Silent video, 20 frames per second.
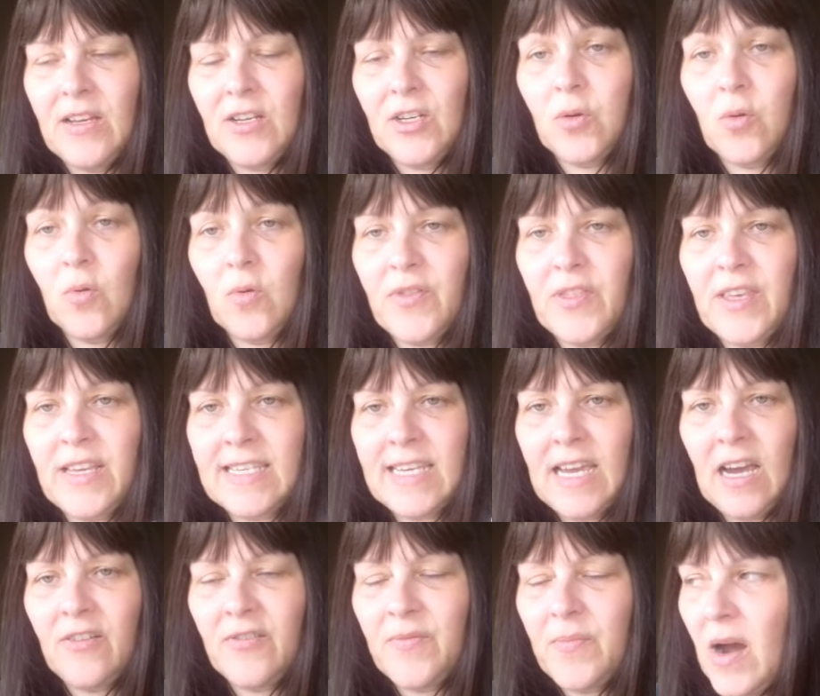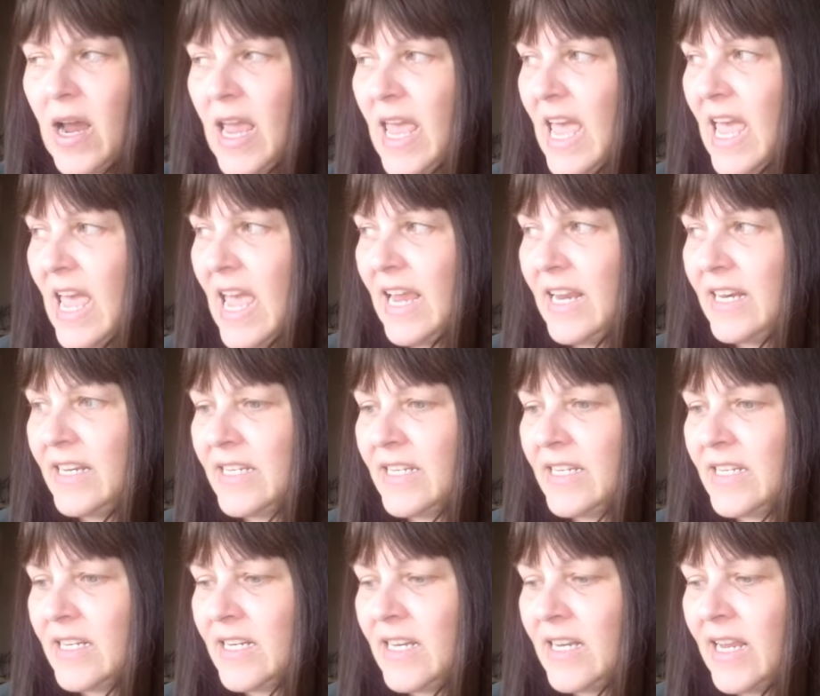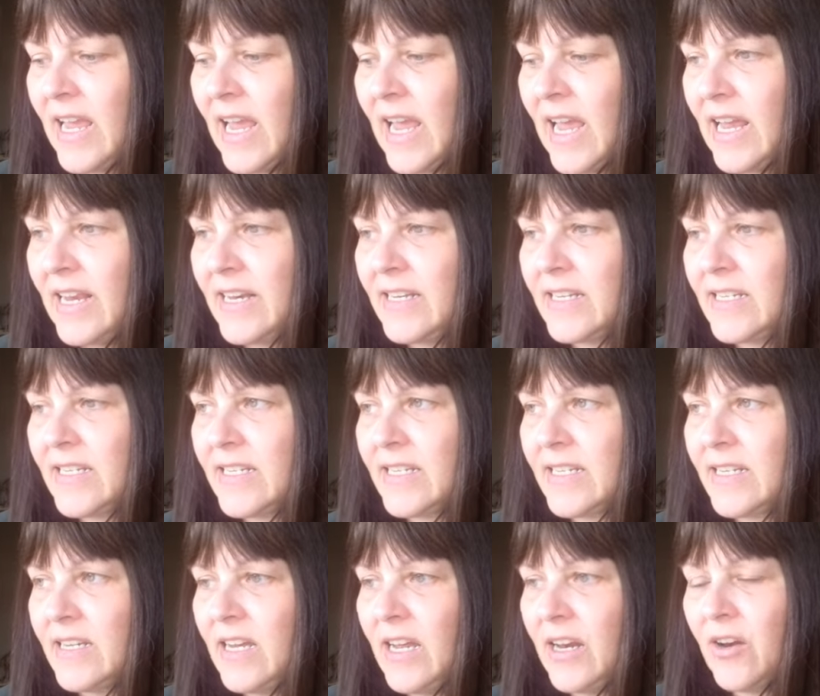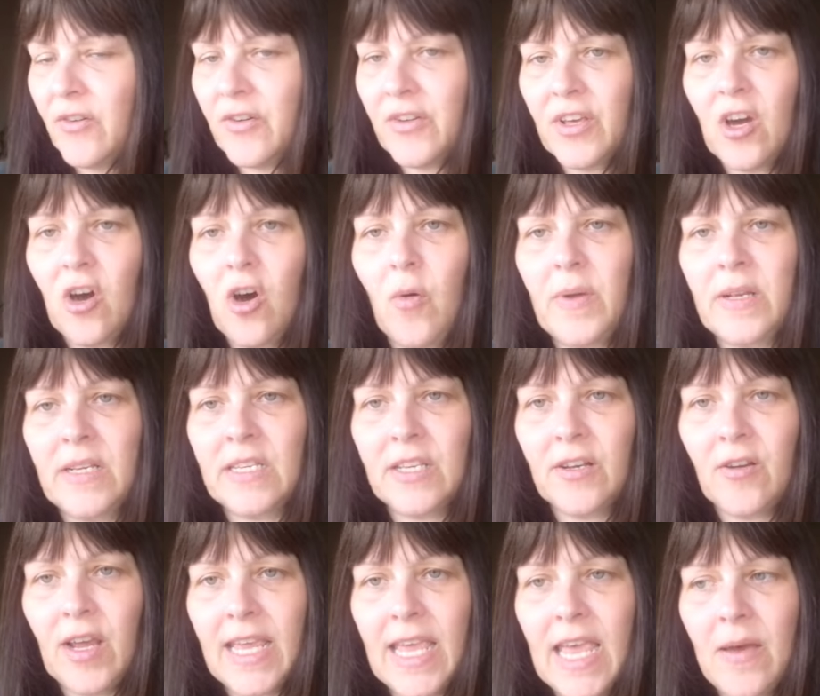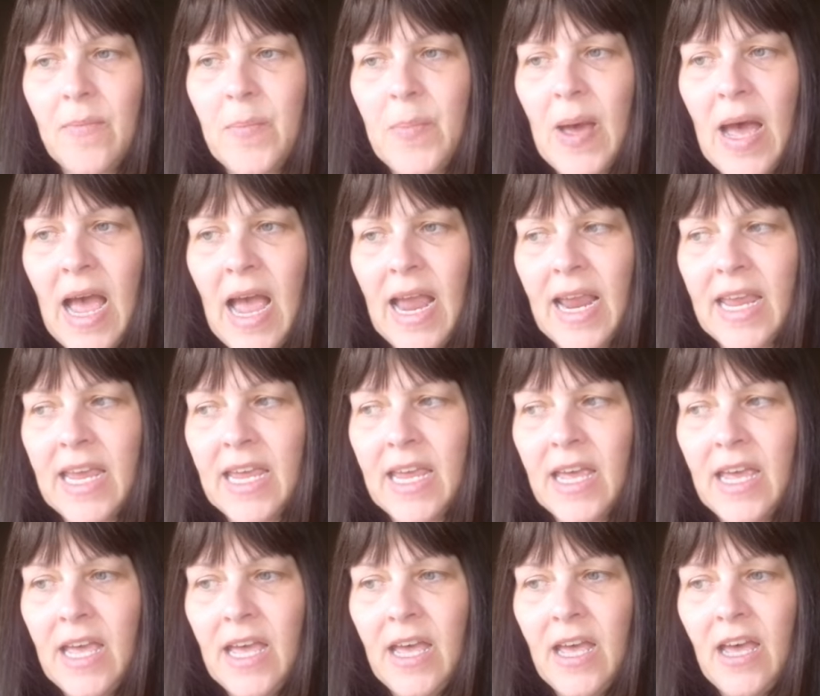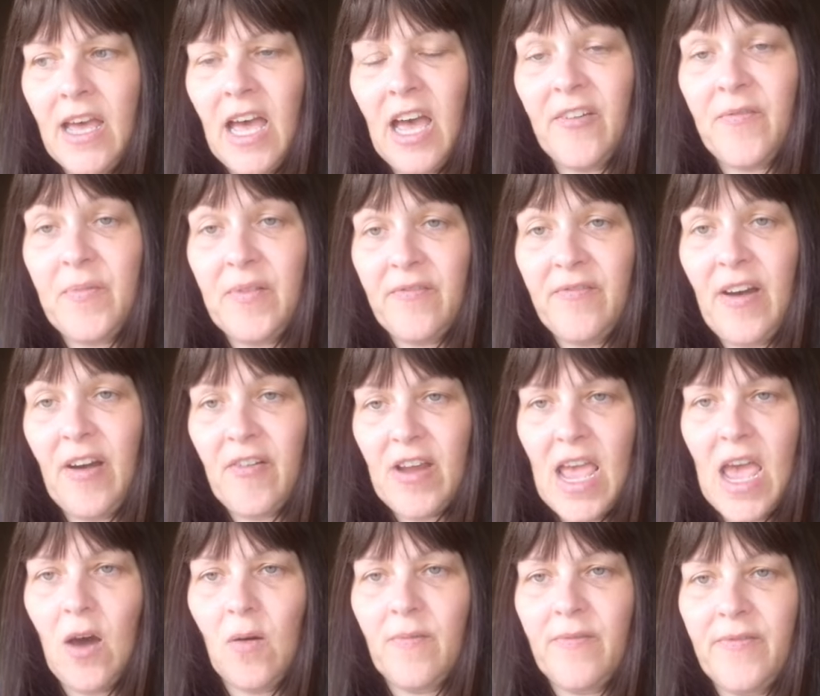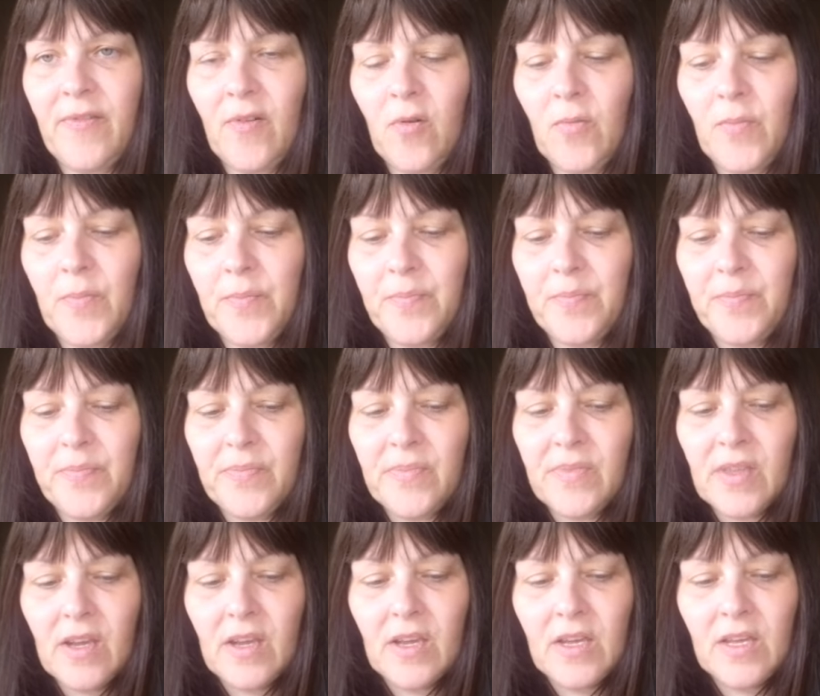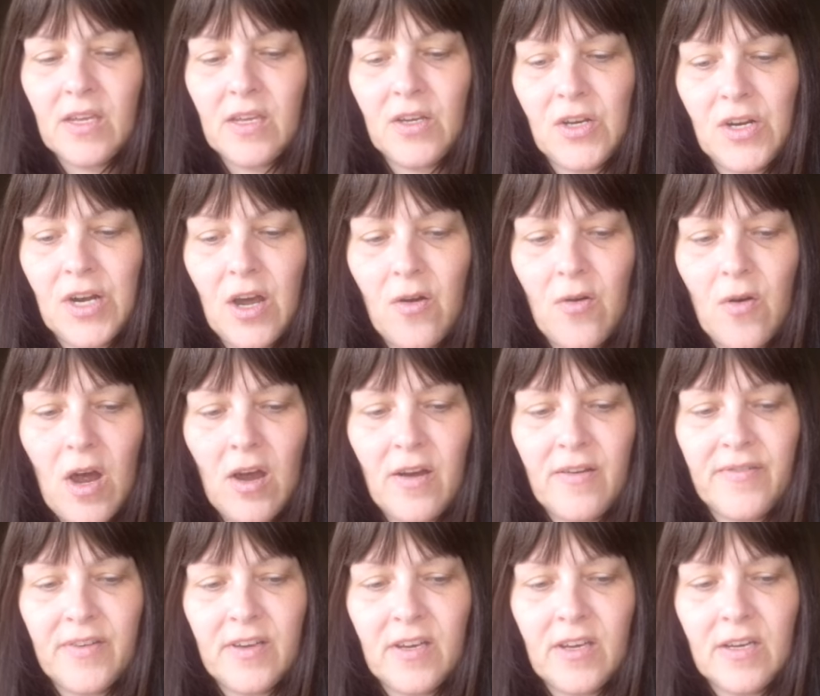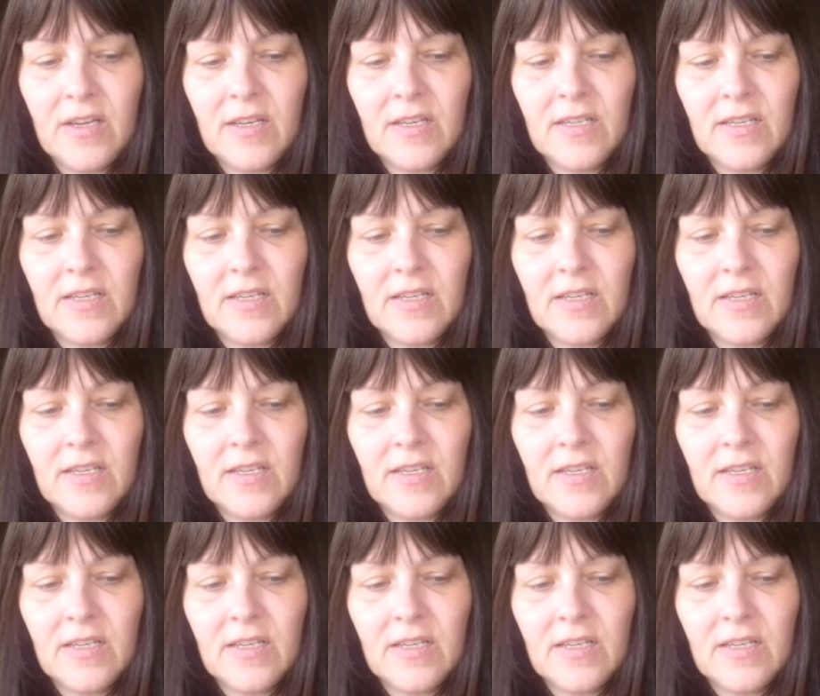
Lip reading: talk things out of my head, and a lot of the comments that I get back have been very helpful. You know, over